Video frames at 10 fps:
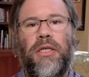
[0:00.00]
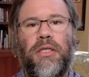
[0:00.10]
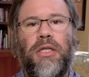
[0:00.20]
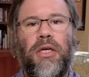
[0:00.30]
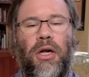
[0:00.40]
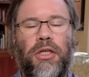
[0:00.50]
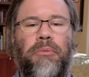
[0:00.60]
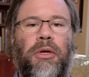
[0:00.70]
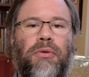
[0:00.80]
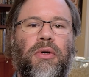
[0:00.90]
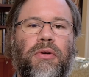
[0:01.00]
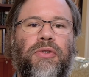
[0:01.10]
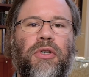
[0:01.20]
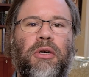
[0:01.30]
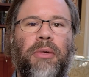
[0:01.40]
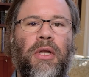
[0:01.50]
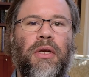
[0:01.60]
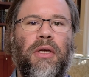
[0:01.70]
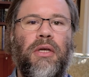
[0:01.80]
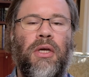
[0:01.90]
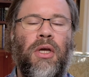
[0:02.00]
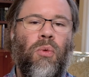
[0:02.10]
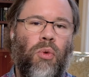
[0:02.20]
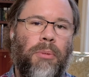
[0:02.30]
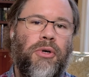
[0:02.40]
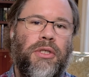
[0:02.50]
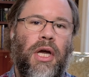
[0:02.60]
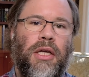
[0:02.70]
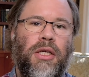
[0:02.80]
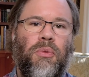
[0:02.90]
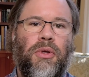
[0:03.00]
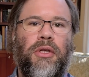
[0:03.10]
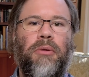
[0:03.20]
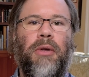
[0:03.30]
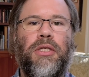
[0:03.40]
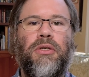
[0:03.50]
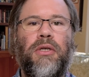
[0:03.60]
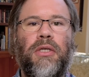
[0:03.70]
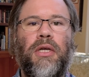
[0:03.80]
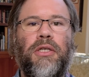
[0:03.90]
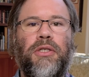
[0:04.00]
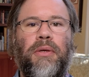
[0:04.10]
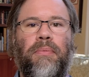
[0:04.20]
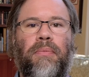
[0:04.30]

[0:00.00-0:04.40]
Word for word: it is the ultimate root of durability, we protect it with commensurate attention.